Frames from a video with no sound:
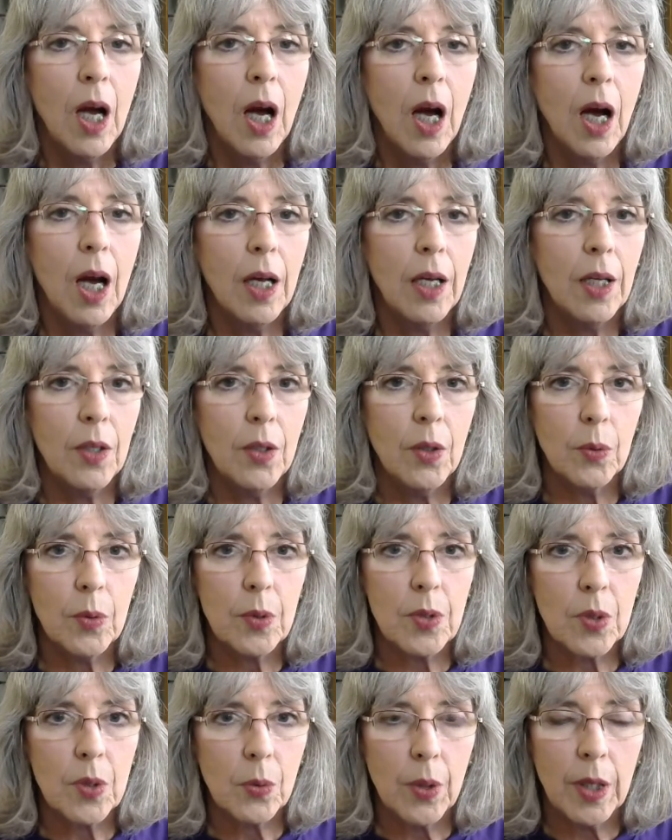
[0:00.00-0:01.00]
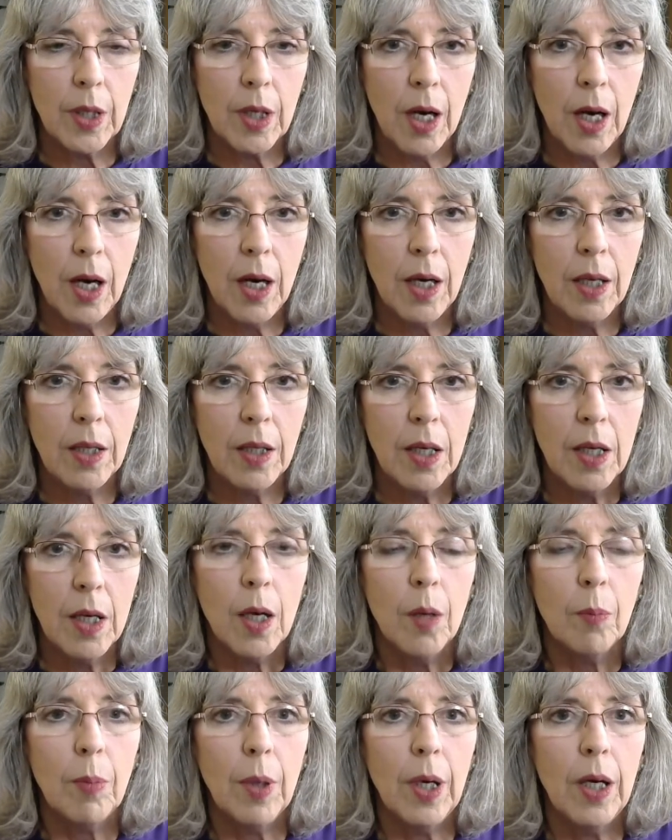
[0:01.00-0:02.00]
I didn't know what was going on,
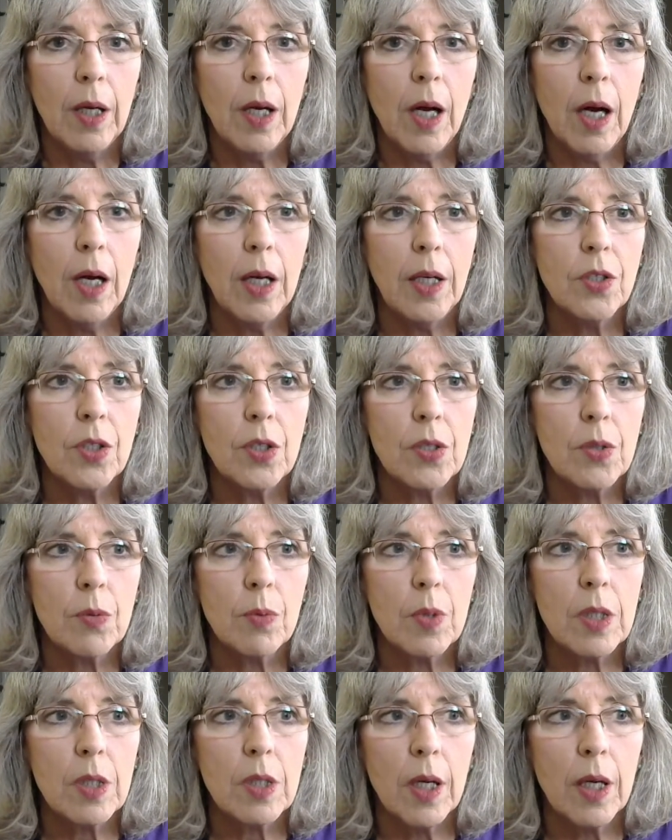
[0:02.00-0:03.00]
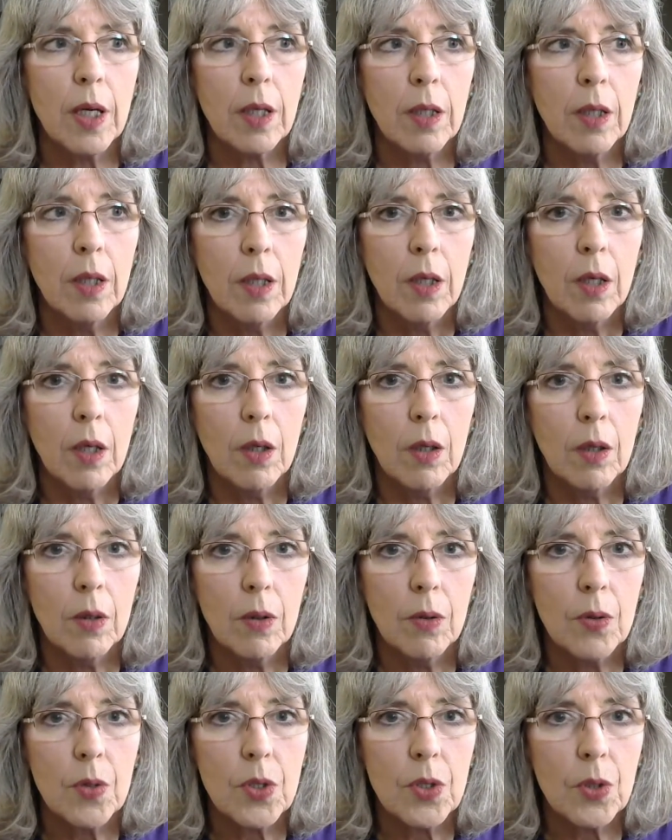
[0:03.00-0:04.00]
but I just was like,
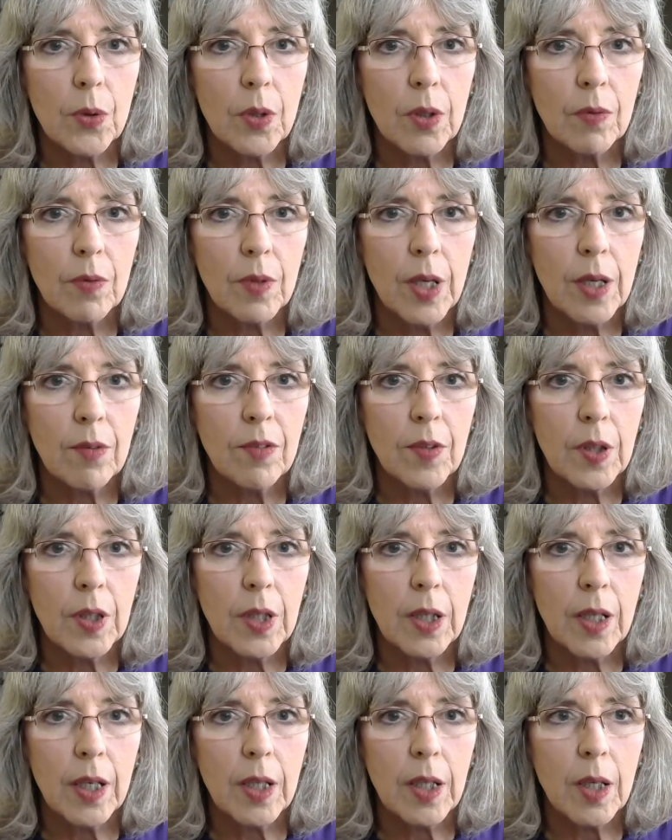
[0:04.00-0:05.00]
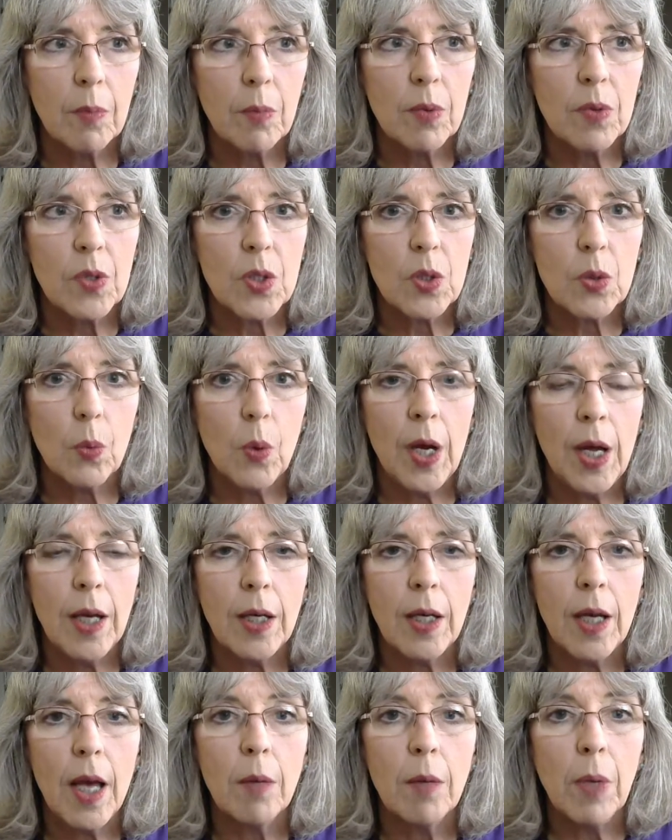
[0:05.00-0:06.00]
oh, sort of like feeling like I'm
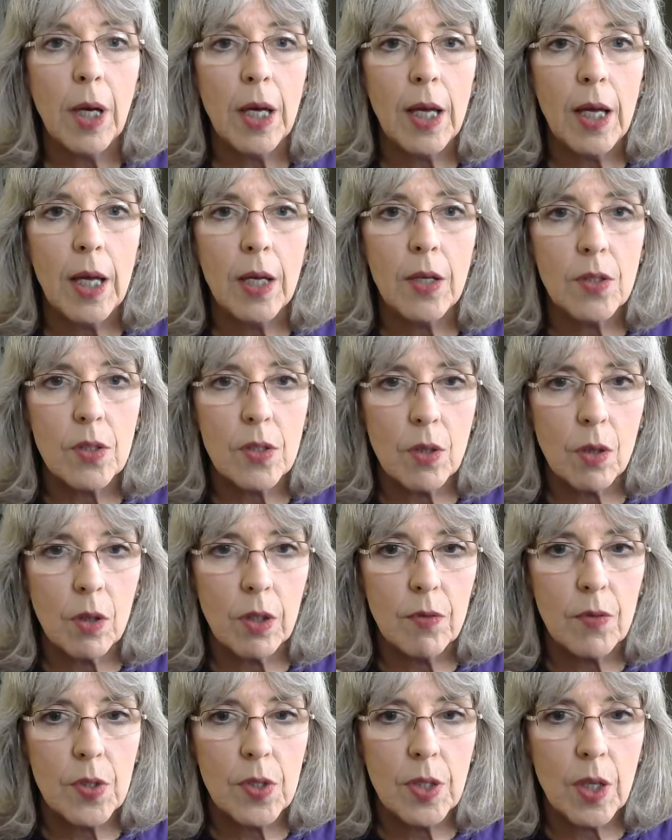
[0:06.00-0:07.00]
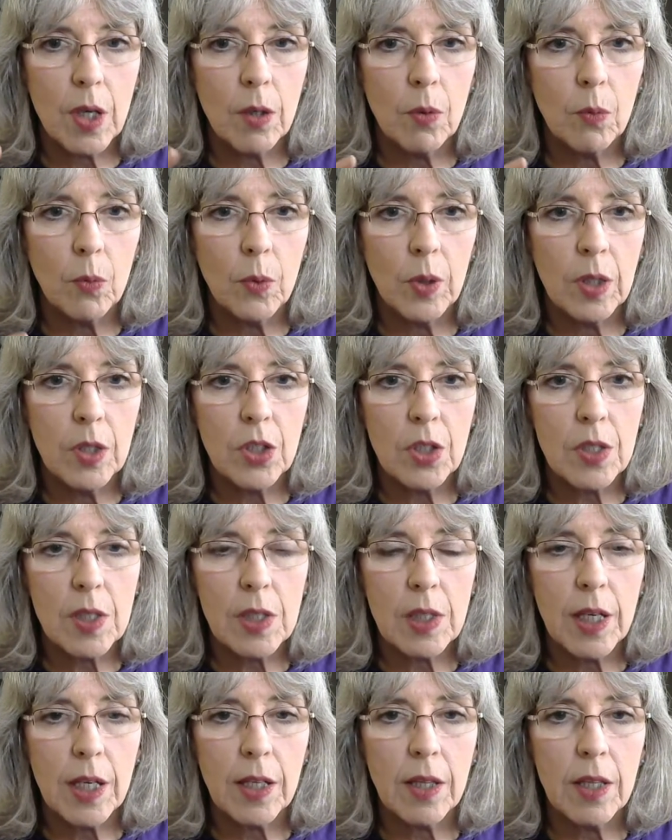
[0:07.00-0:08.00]
swaying, and my hands all of a sudden went just
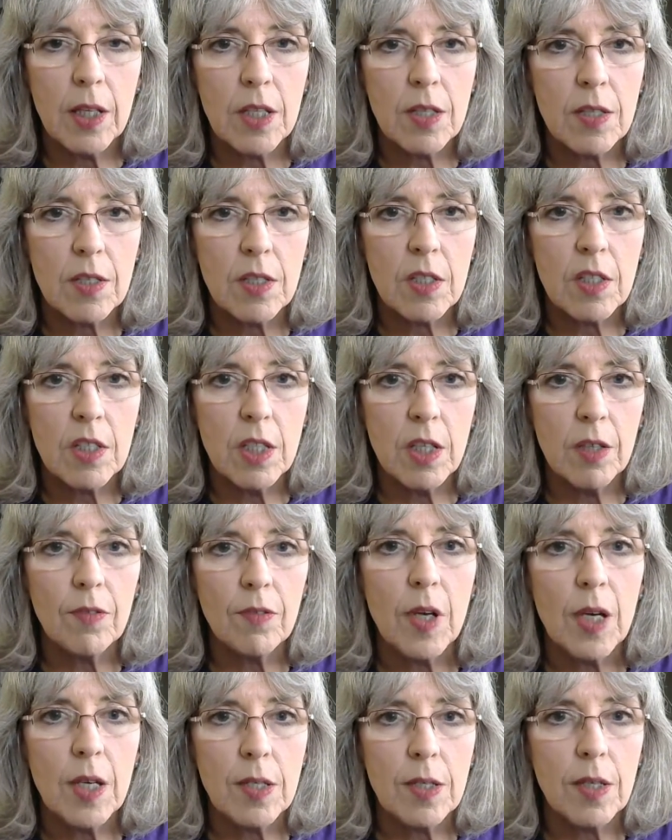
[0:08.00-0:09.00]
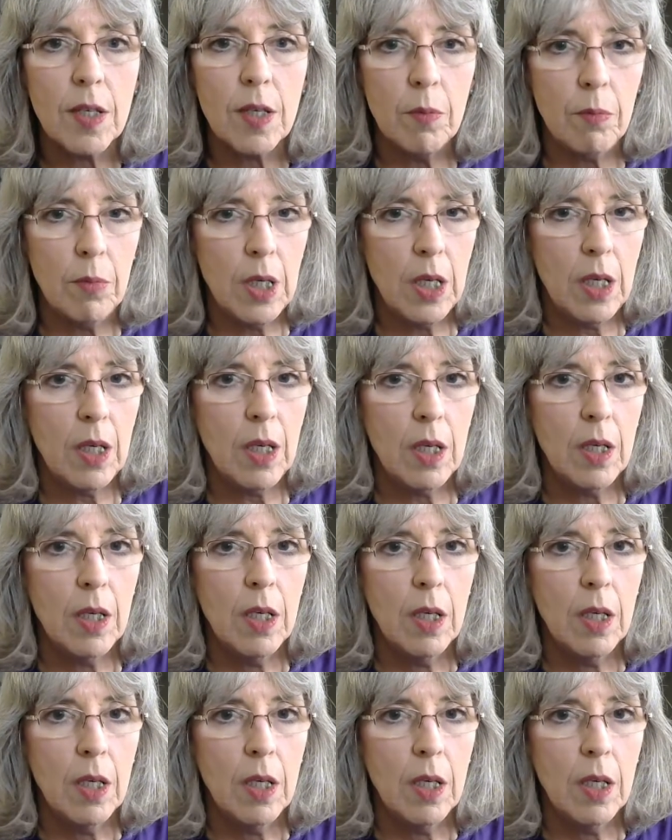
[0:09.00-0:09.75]
like this, stiff as can be.